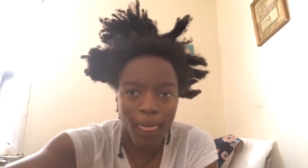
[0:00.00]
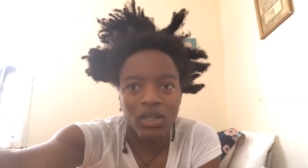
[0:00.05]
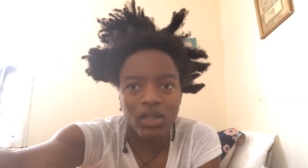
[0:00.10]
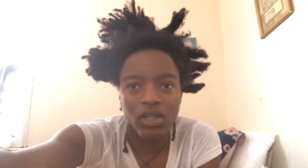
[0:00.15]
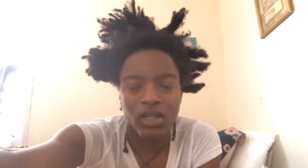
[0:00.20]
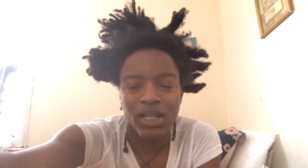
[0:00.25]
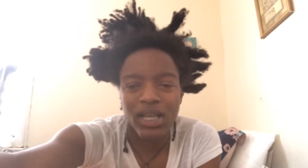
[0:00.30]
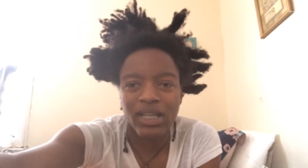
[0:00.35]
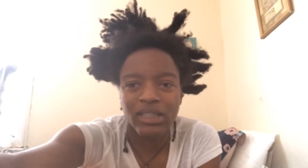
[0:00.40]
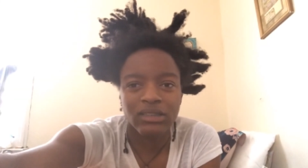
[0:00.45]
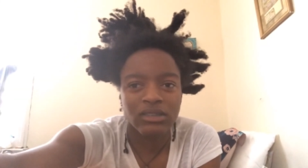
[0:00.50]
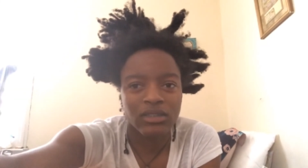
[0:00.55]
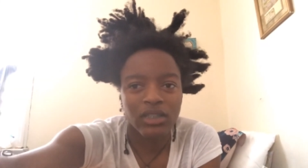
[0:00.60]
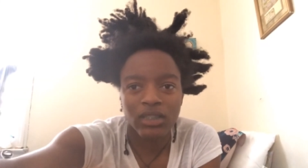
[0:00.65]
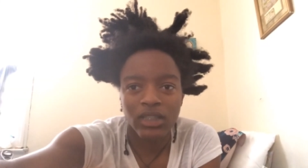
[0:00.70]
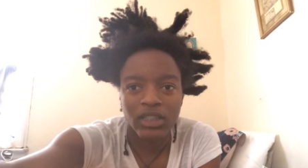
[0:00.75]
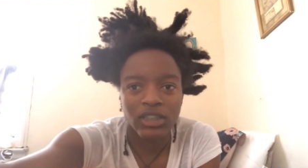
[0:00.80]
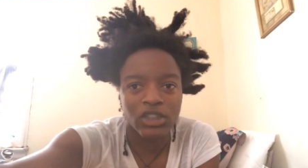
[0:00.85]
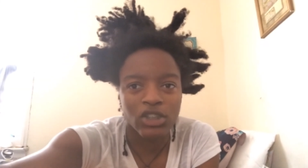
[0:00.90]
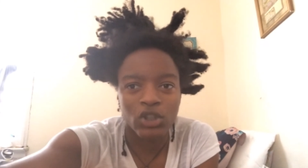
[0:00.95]
And it has
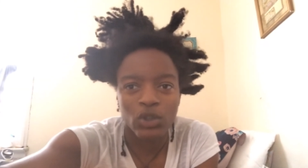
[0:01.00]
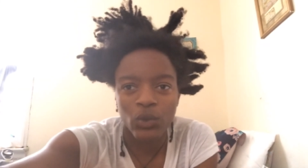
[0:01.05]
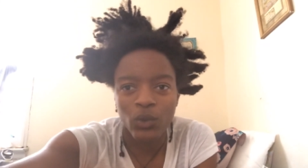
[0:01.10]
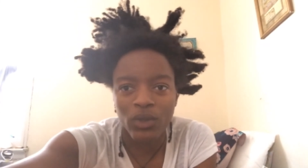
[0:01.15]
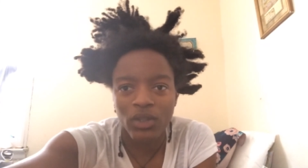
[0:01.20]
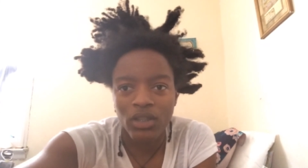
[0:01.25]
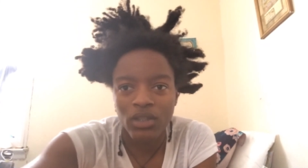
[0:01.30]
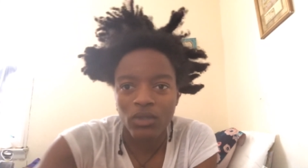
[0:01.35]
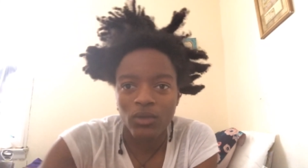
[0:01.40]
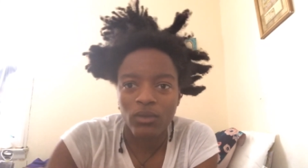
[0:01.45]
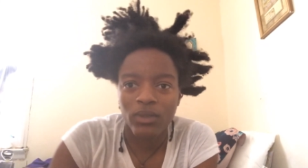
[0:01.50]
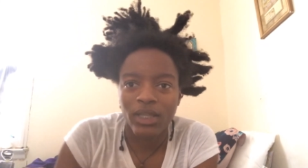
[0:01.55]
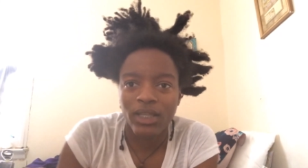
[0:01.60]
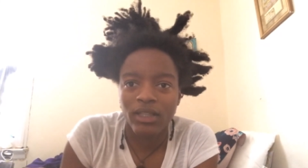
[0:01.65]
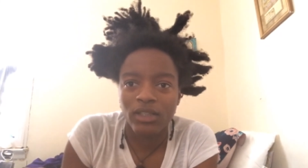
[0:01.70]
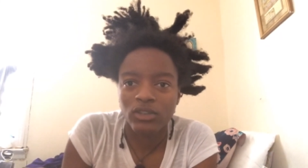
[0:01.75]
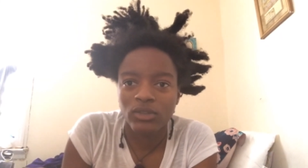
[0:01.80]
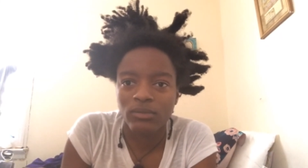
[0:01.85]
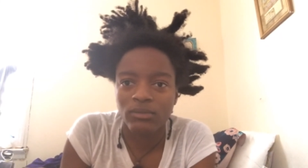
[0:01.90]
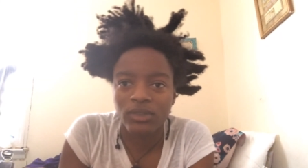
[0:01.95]
nothing to do with you. Like,
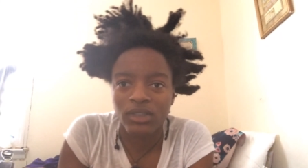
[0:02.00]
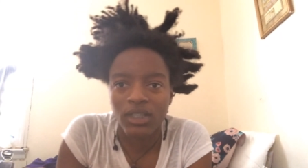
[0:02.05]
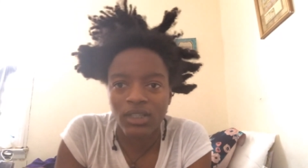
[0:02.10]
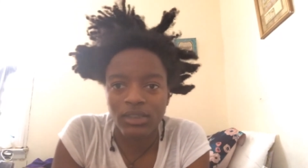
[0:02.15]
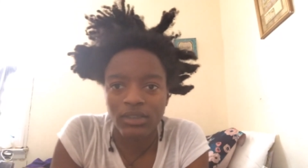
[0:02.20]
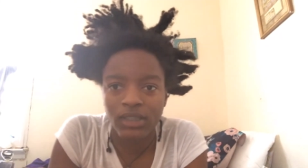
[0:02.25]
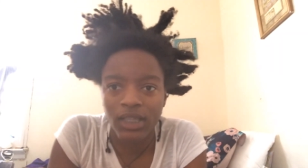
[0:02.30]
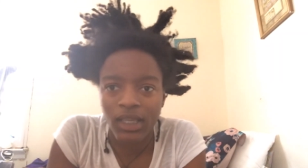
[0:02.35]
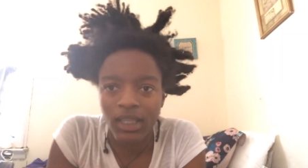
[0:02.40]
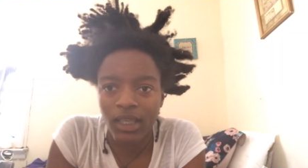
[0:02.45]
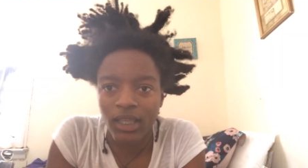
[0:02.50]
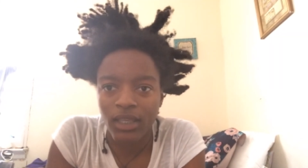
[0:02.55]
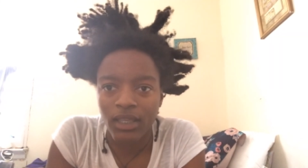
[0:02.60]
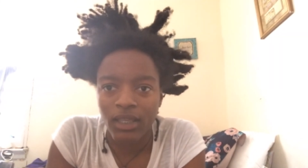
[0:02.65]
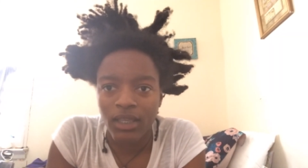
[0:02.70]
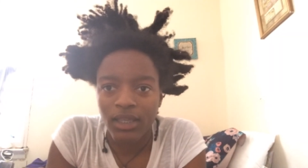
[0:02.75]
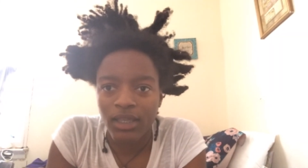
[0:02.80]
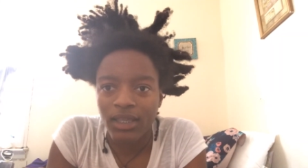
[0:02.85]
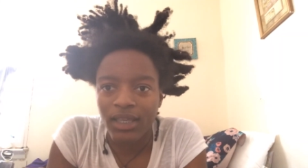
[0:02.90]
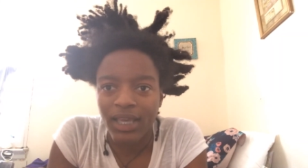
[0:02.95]
that's what I'm trying to say. Like,
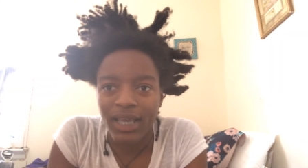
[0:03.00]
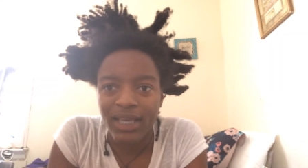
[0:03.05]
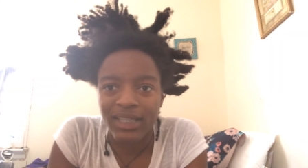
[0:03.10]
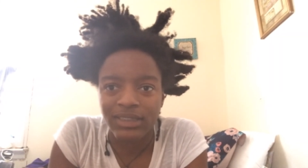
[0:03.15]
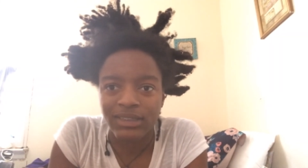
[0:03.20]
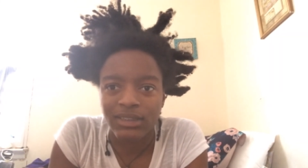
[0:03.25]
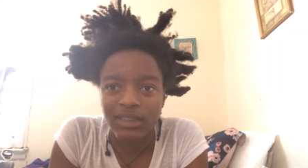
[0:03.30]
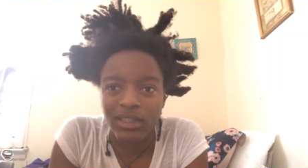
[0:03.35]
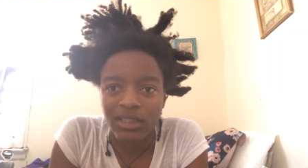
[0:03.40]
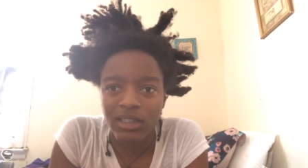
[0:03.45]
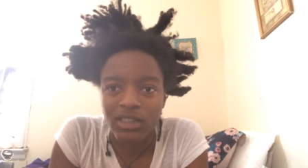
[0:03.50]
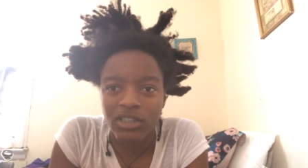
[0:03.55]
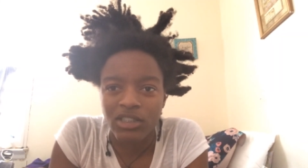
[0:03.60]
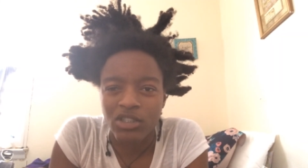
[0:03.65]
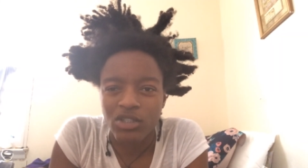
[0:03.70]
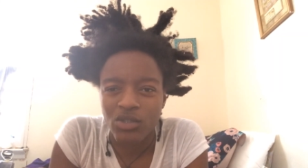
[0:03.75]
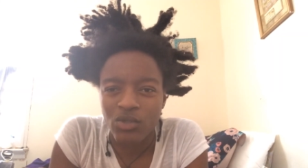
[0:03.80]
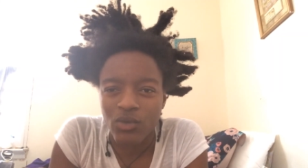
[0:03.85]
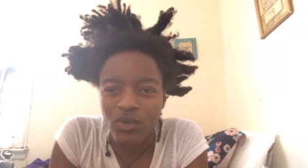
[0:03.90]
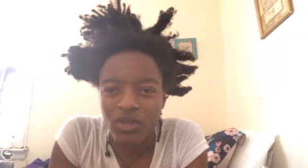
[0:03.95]
it has nothing to
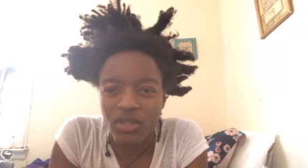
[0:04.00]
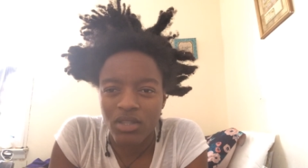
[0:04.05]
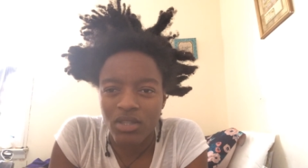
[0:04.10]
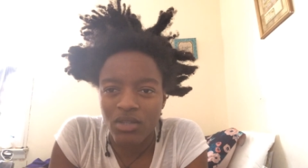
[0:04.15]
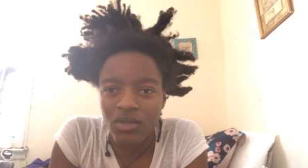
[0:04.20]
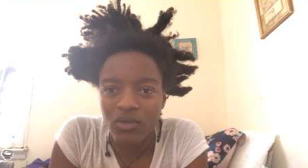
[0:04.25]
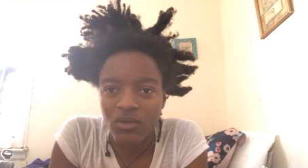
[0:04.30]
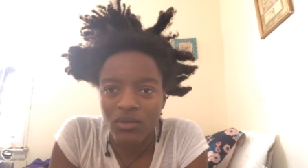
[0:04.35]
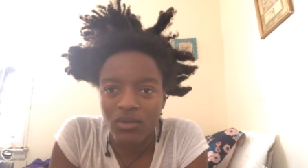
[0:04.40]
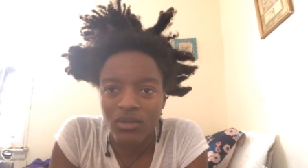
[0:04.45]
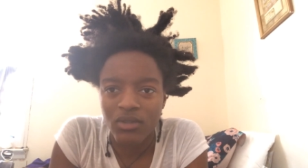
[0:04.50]
do with you.